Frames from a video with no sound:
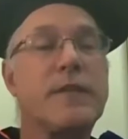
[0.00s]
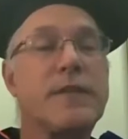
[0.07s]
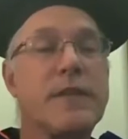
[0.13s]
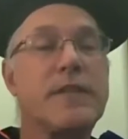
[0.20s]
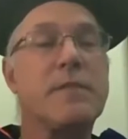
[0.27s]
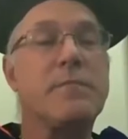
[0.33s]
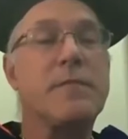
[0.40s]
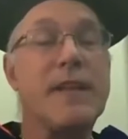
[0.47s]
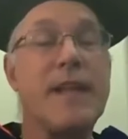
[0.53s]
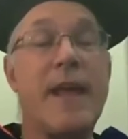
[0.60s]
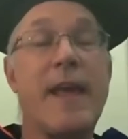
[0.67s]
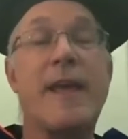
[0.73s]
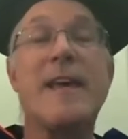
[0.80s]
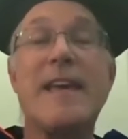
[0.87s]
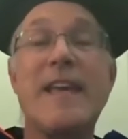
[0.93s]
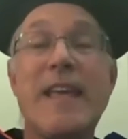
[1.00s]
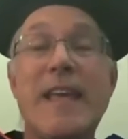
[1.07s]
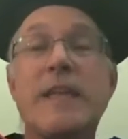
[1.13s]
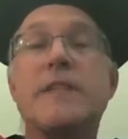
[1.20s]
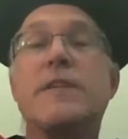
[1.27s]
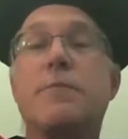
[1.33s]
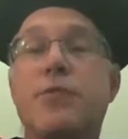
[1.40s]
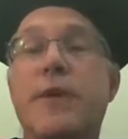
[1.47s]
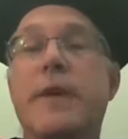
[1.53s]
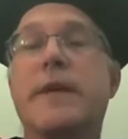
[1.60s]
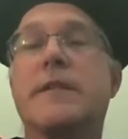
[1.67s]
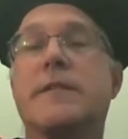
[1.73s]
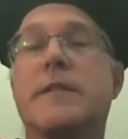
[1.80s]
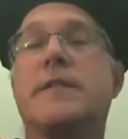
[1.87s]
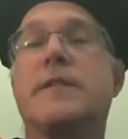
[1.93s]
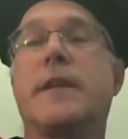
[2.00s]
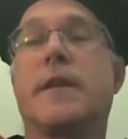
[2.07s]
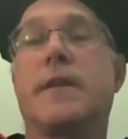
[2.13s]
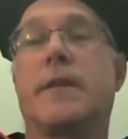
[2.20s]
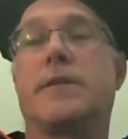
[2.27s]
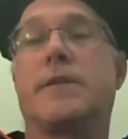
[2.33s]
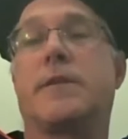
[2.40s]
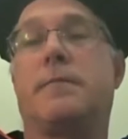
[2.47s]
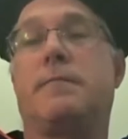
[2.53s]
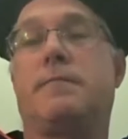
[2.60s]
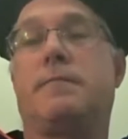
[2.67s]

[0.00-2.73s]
system today is a pre existing condition.